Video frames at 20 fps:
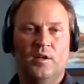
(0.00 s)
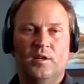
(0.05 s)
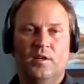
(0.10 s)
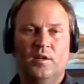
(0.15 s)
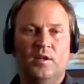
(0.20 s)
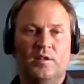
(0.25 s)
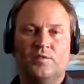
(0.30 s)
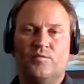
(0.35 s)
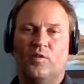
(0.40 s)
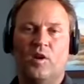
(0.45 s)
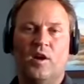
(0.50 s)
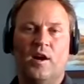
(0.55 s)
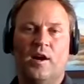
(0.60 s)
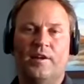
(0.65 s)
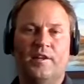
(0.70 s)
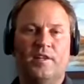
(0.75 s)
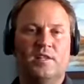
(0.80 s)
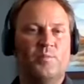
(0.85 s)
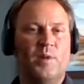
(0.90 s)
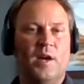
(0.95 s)
this
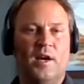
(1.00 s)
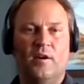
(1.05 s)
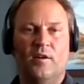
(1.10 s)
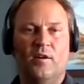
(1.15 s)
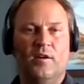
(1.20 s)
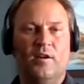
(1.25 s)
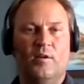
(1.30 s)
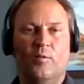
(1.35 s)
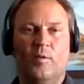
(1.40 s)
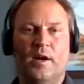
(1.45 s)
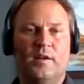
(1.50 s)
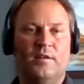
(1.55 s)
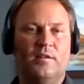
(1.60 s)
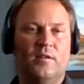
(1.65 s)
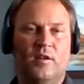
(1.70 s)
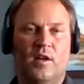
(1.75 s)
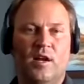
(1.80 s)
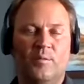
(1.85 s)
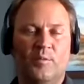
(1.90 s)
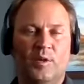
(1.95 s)
variety is better in a wet
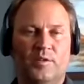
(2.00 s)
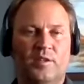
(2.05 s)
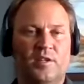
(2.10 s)
climate,